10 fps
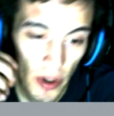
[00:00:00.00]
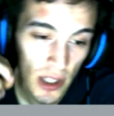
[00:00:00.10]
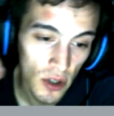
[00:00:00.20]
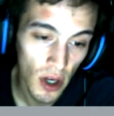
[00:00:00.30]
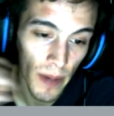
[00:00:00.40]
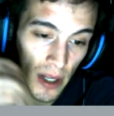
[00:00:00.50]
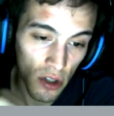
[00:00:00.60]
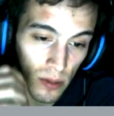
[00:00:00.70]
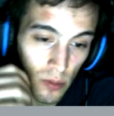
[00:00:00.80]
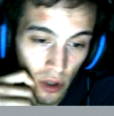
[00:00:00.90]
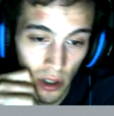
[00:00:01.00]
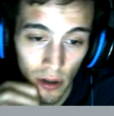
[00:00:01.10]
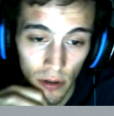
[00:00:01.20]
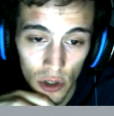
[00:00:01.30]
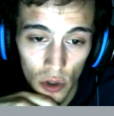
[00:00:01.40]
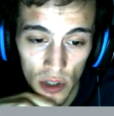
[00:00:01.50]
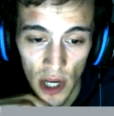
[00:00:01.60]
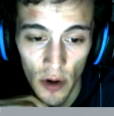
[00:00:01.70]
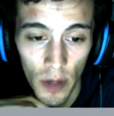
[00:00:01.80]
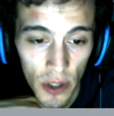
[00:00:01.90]
is I'll try and make sure Morocco exhaust
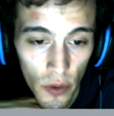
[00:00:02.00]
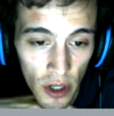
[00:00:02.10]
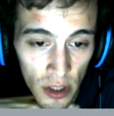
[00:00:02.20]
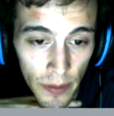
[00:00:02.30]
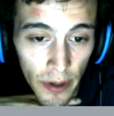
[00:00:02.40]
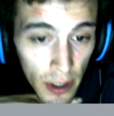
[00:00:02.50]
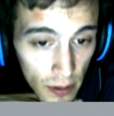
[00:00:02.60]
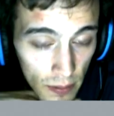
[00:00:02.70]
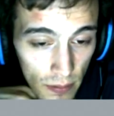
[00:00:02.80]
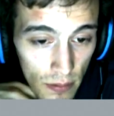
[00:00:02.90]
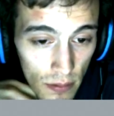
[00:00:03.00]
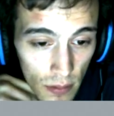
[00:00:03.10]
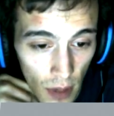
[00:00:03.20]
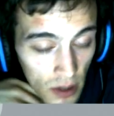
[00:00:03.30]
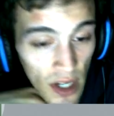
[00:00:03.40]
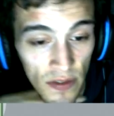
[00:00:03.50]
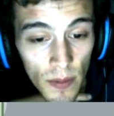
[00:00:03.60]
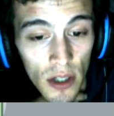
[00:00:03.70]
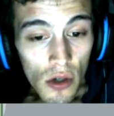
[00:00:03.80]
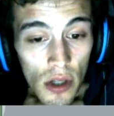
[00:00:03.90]
their army quicker than mine. I'll just have to
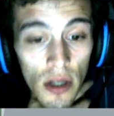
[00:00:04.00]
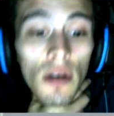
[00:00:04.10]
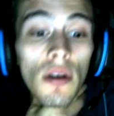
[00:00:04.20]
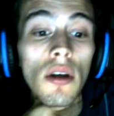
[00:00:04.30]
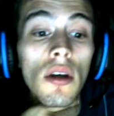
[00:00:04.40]
make sure they do.